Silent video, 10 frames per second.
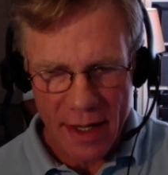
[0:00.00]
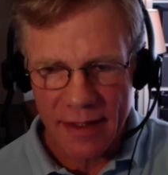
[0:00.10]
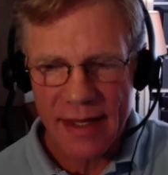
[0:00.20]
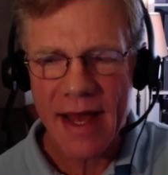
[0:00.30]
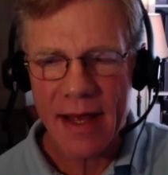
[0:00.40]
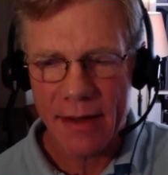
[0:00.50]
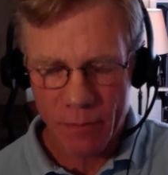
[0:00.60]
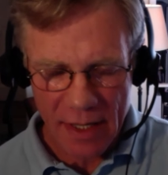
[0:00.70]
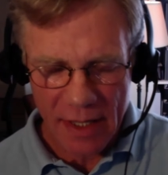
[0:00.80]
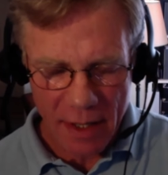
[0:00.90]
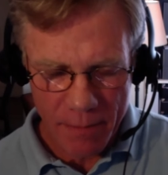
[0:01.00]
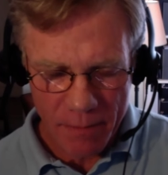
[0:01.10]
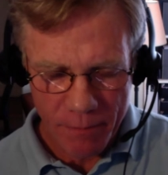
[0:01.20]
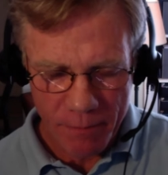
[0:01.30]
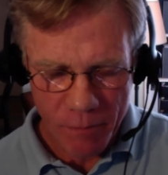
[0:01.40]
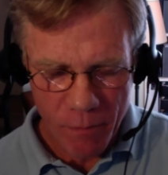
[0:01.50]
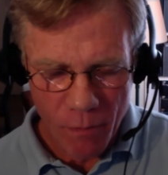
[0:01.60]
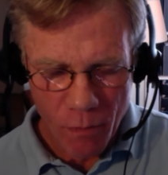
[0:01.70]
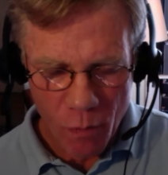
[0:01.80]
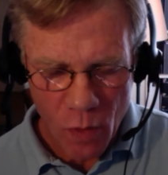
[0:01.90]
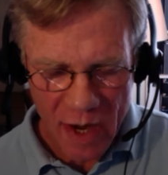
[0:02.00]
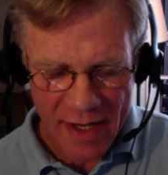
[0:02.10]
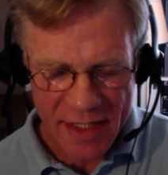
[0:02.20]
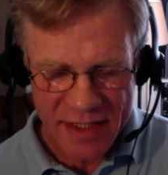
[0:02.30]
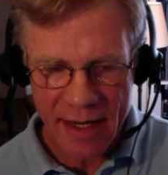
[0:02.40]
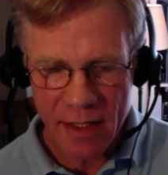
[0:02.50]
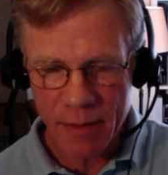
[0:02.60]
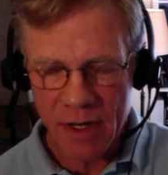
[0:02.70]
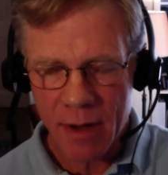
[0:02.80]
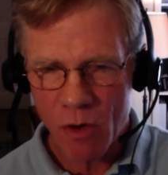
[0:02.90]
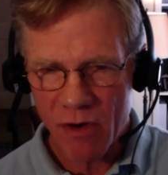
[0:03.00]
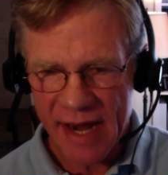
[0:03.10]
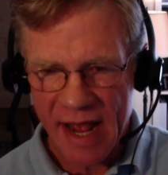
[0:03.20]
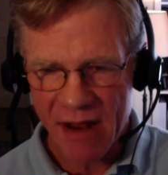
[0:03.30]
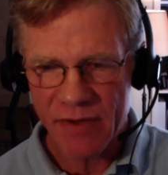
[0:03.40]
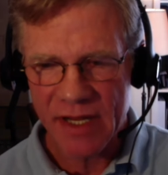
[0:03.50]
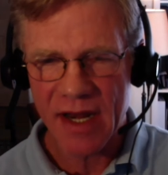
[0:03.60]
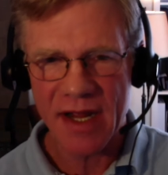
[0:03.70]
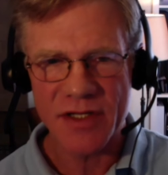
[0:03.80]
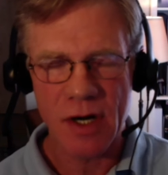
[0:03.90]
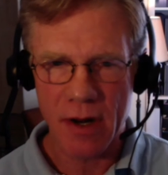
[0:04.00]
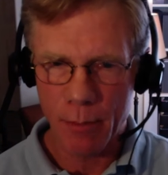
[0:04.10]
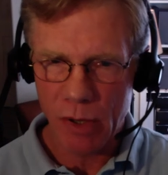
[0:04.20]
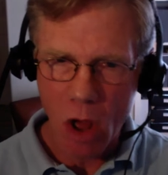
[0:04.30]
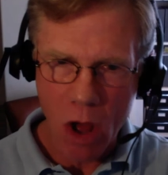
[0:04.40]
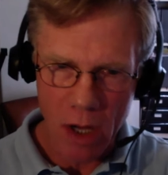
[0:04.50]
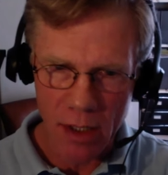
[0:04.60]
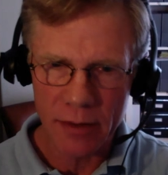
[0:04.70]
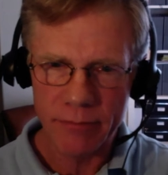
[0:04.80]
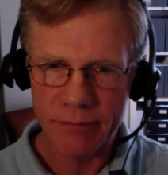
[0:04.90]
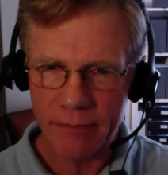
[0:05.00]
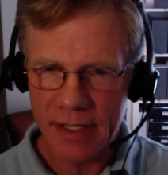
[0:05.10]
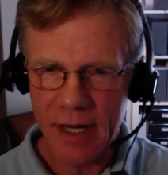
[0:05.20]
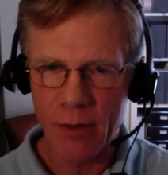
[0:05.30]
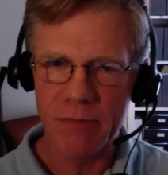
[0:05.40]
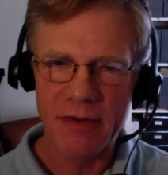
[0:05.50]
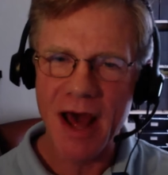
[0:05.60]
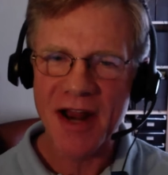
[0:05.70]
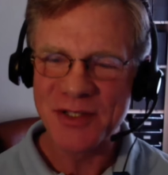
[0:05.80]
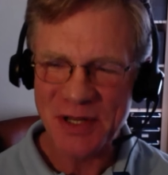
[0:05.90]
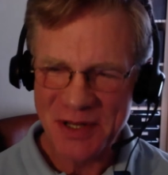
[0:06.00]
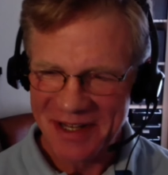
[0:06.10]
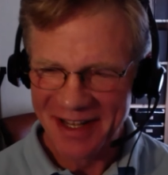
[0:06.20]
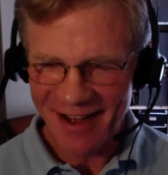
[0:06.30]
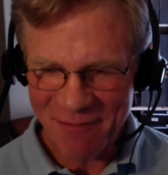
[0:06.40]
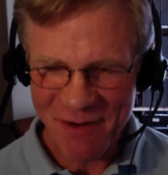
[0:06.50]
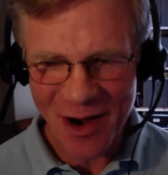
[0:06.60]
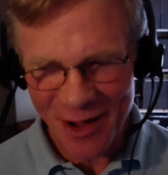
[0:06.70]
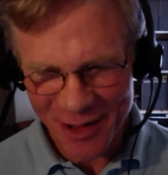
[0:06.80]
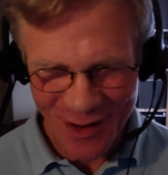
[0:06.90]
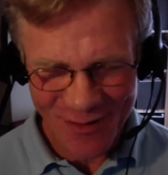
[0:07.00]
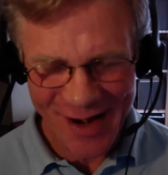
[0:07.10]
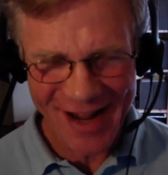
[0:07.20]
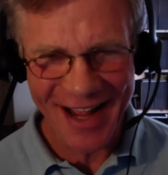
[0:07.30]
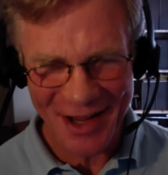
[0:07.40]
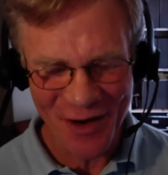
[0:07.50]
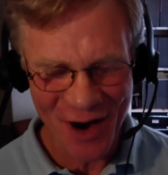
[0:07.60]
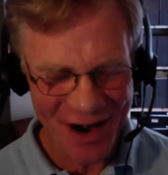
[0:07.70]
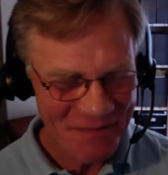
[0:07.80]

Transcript: Yeah. When I decided to become more of an advocate, I started a blog. You know, I'm not on there every day like you are,